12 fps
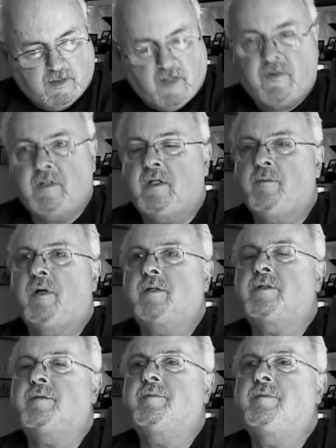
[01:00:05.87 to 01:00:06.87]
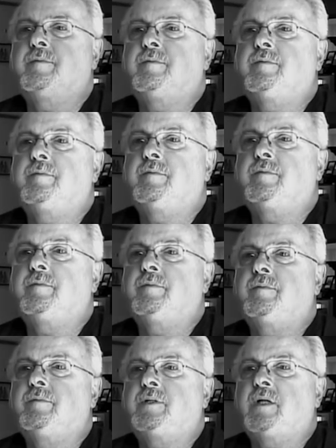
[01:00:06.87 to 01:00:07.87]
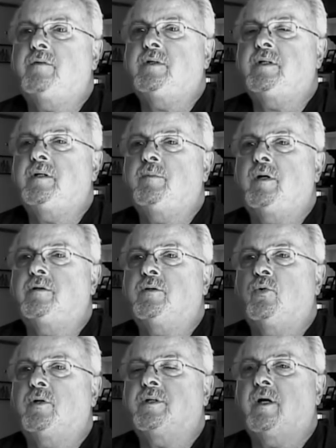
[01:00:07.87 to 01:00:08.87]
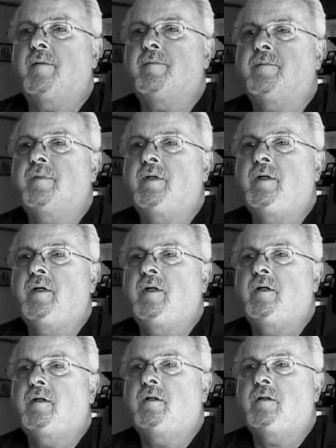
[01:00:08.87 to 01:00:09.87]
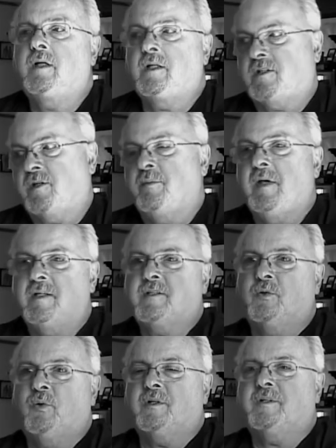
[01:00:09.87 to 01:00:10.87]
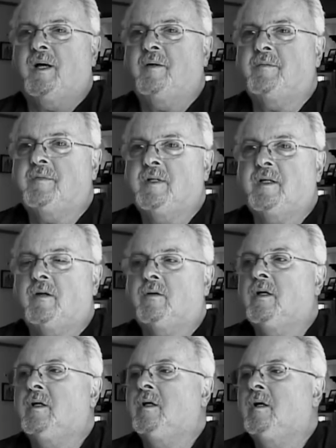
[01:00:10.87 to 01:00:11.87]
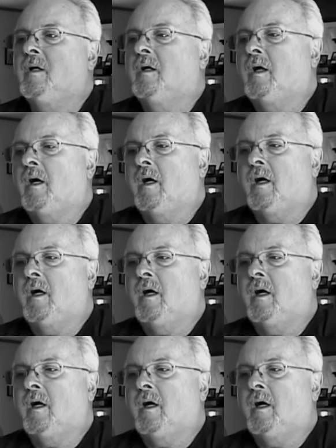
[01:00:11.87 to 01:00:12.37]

Seventeen months. Oh, uh-huh. Seventeen months, long time. It is to me. It's a long time. You know. Mm -hmm.